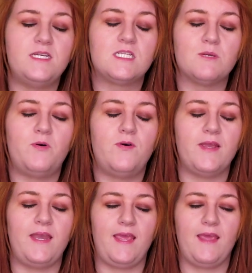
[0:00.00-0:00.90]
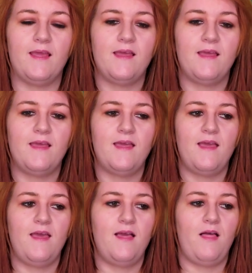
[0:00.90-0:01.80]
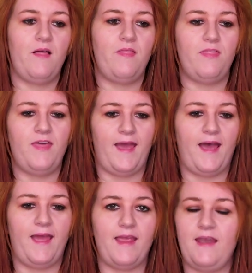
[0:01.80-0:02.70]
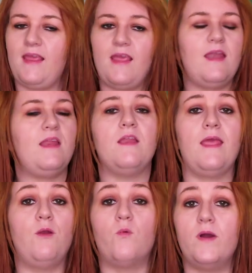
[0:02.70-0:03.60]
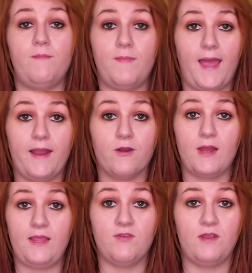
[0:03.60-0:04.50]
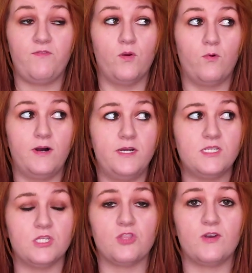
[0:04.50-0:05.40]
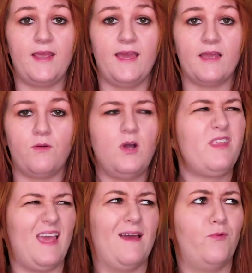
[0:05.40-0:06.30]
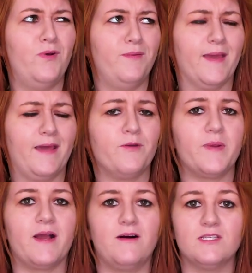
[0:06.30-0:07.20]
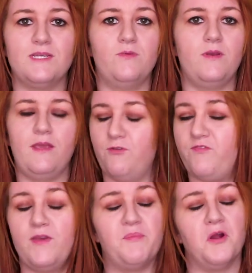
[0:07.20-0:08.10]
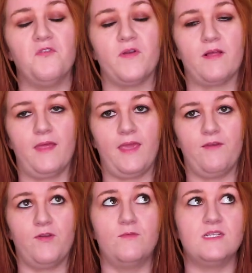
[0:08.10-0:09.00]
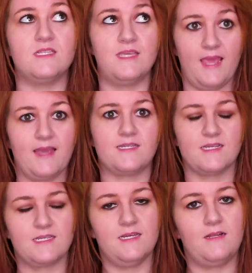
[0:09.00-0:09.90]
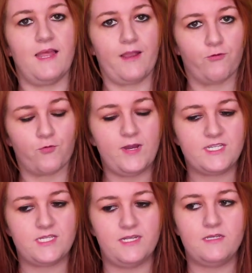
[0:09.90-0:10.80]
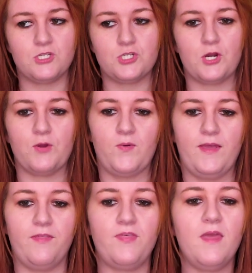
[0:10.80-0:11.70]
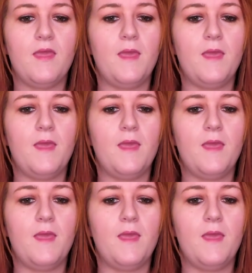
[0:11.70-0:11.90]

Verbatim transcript: disappointing that, and, and, and, it wouldn't matter even if it was the 3X, well yeah it would matter because it would, it would fit perfectly if it was the XXL like I requested to start with.